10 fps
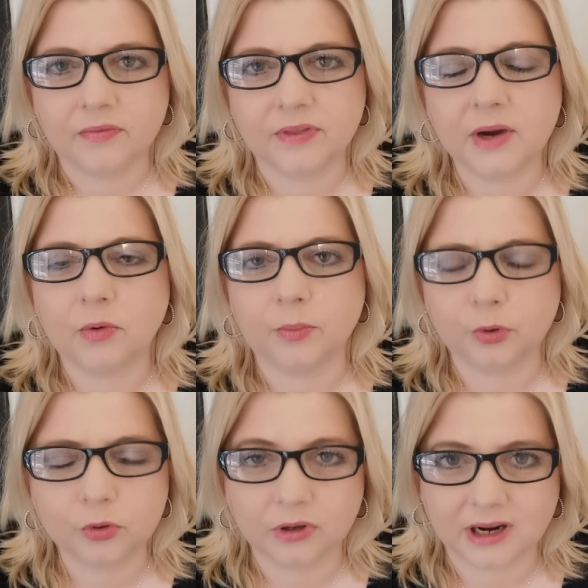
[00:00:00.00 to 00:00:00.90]
they were
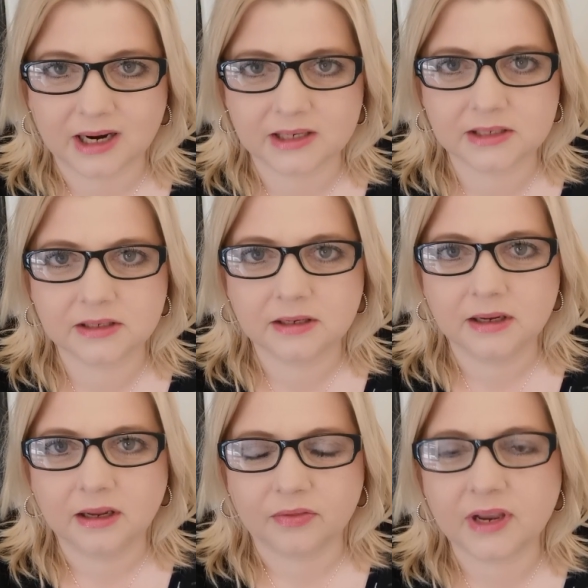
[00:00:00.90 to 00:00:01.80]
brutalized,
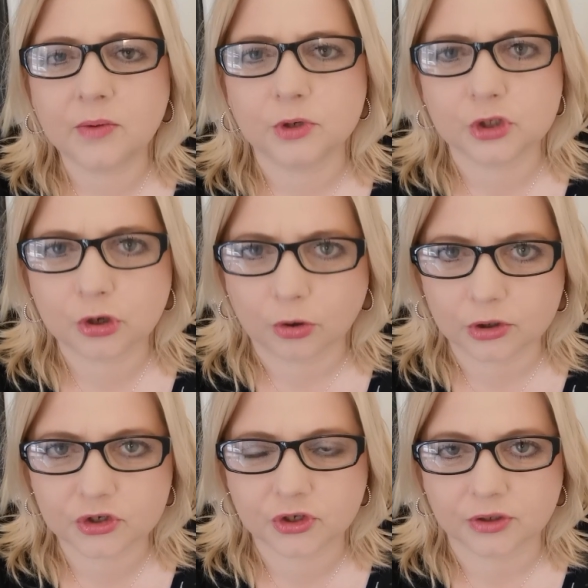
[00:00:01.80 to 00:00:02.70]
they were
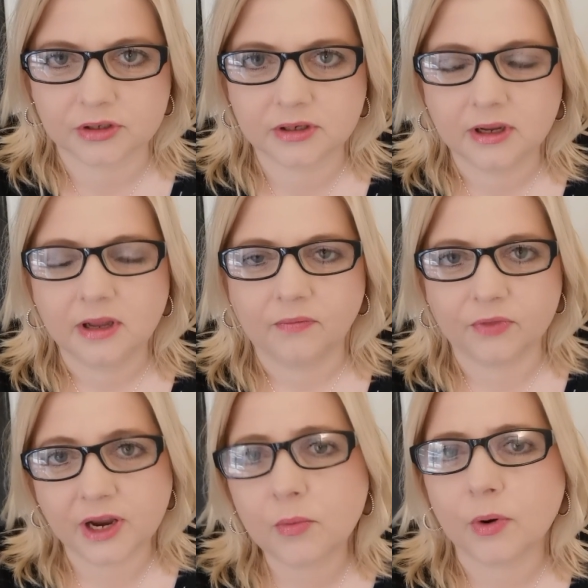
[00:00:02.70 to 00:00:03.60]
tortured,
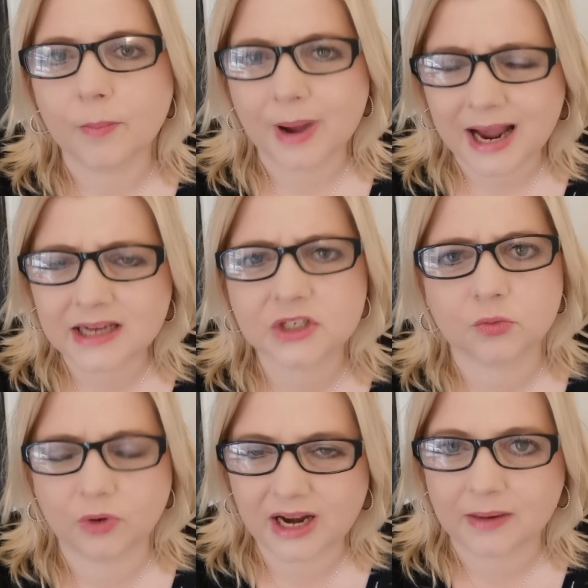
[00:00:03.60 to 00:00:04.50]
they were mass
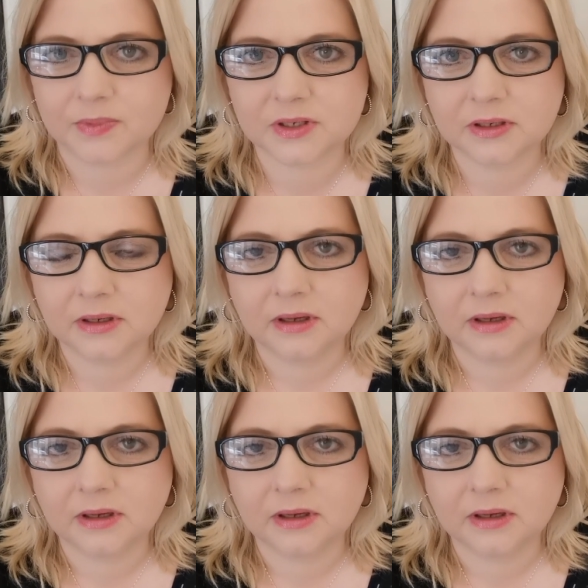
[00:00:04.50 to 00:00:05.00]
raped,